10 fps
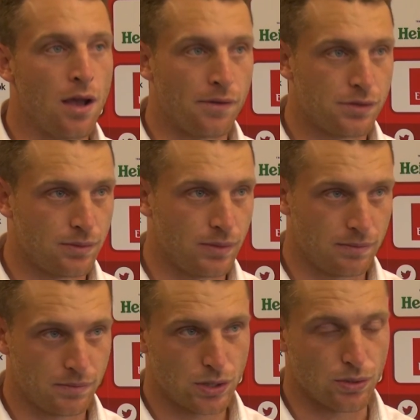Obviously,
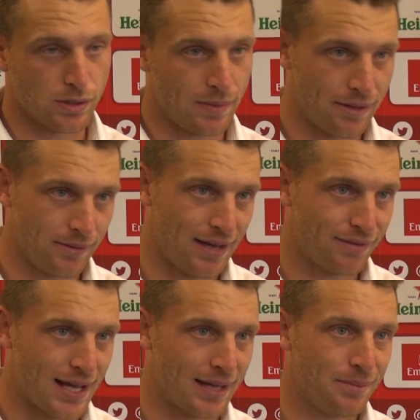we talked about
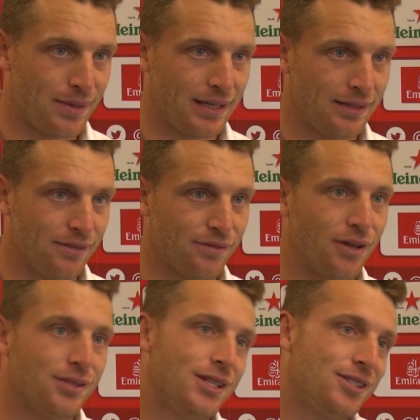left hand being an
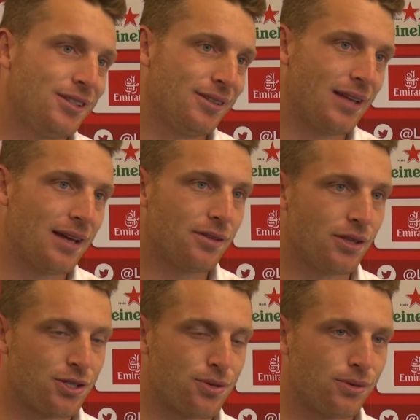advantage, so that
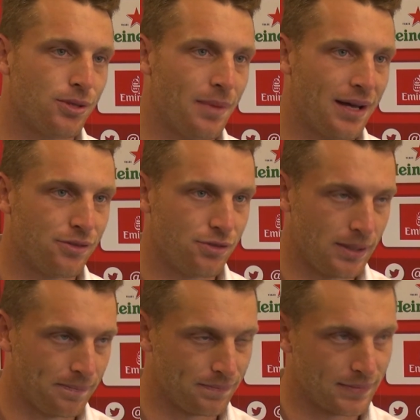the shorter boundary